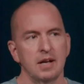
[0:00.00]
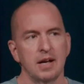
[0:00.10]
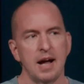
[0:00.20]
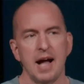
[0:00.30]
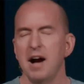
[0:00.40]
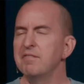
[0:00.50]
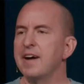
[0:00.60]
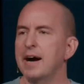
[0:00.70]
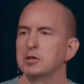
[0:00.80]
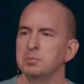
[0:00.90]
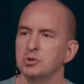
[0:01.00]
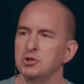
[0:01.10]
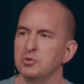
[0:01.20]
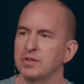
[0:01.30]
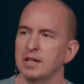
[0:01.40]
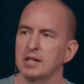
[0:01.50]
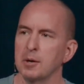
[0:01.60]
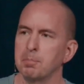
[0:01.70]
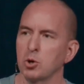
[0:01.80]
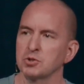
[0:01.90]
How, how valuable do you think a
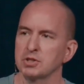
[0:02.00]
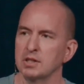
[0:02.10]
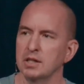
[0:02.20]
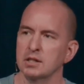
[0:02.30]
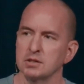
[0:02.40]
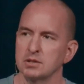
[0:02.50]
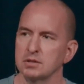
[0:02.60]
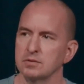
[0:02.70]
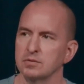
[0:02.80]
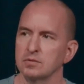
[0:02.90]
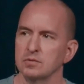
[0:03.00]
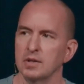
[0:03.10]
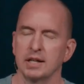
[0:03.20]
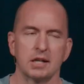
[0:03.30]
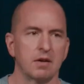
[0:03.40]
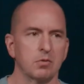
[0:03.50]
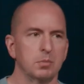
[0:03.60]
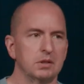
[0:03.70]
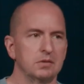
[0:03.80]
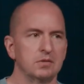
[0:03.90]
person is in
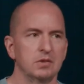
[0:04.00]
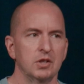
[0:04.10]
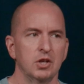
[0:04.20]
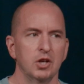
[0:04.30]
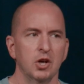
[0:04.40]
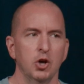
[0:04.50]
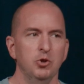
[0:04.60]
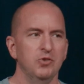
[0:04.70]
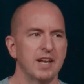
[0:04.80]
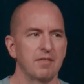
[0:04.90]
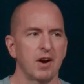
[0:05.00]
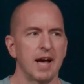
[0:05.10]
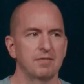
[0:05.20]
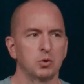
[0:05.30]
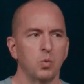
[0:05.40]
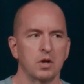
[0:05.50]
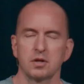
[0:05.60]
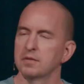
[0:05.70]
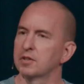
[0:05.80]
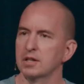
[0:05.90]
government who you never have to
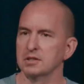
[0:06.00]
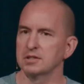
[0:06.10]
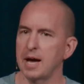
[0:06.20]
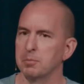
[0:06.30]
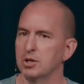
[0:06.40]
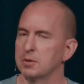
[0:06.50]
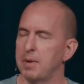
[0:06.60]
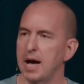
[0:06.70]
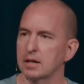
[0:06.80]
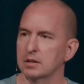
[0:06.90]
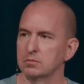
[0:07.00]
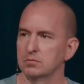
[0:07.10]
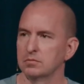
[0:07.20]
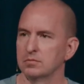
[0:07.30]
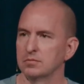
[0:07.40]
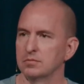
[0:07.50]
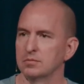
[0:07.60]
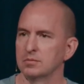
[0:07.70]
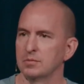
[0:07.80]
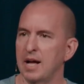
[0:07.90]
wonder if they're going to stab you in the back?
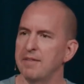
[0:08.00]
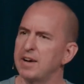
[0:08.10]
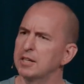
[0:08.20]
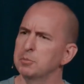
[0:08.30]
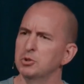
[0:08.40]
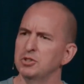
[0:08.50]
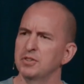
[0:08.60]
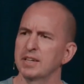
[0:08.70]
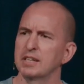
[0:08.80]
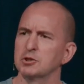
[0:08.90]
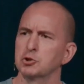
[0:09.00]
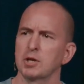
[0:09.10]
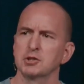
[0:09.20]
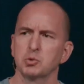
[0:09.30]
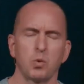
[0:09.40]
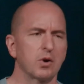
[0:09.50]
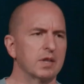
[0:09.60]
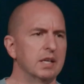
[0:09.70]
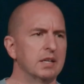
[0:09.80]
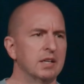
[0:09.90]
How valuable do you think a
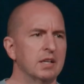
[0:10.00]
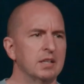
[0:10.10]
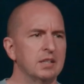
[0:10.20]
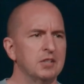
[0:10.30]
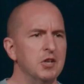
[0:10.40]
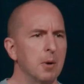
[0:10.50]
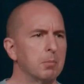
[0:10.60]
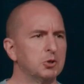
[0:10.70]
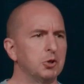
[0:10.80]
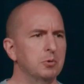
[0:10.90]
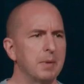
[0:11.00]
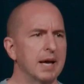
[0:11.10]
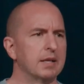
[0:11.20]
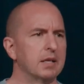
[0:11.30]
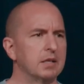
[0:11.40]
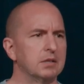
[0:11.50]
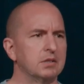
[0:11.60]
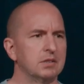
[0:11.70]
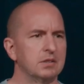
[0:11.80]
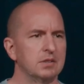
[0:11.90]
trustworthy number two man is?